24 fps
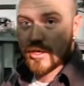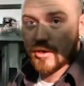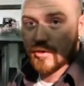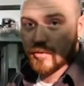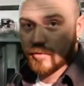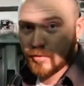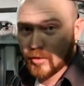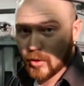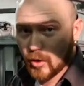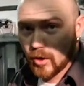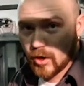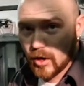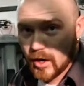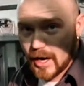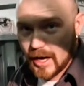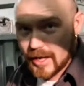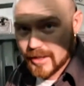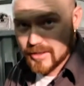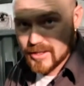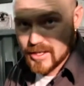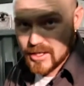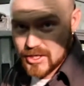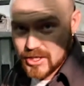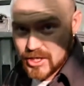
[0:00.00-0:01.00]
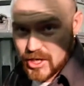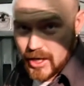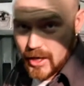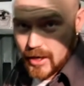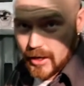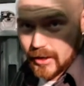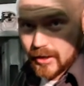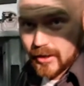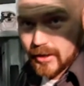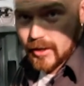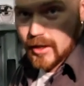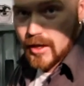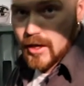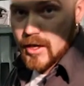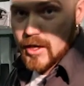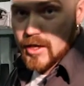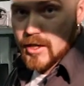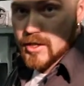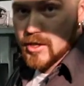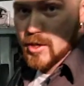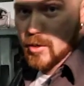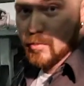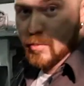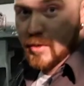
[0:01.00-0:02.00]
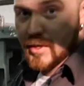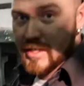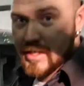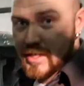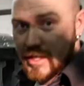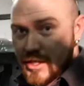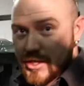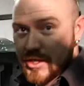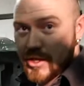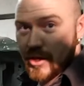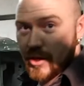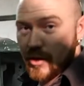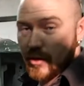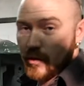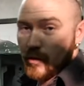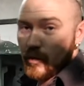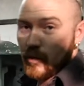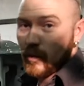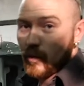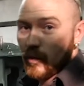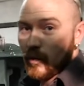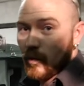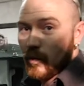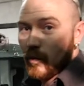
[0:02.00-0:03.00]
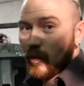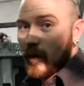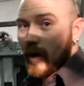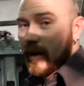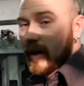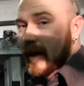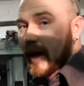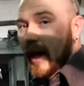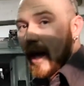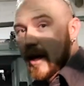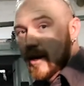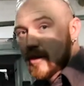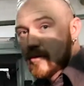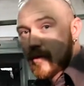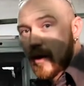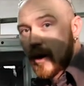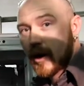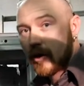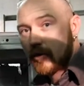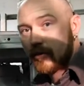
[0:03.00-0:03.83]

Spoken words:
of floor as a jig to position where the gas pedal